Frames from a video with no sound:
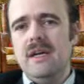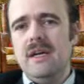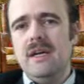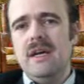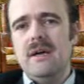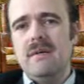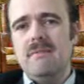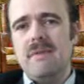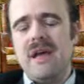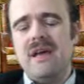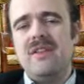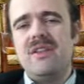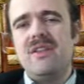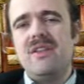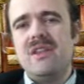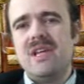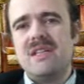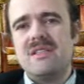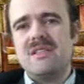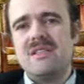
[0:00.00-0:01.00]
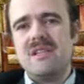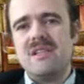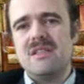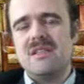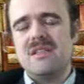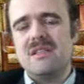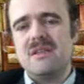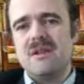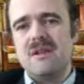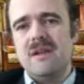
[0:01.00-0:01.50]
And in that
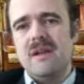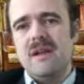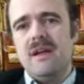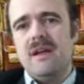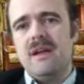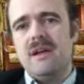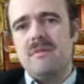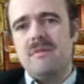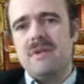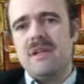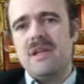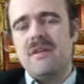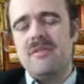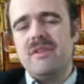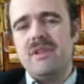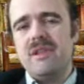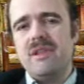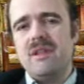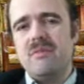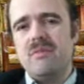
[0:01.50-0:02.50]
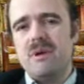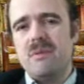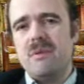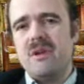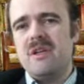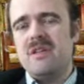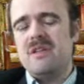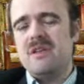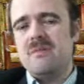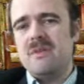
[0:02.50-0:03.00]
sense, given the
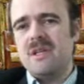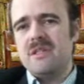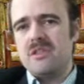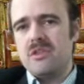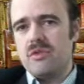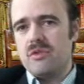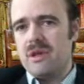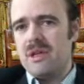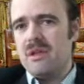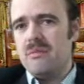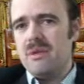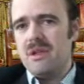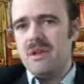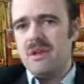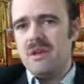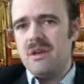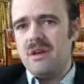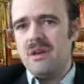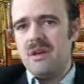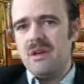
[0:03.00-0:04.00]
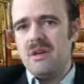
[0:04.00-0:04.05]
momentum that's already been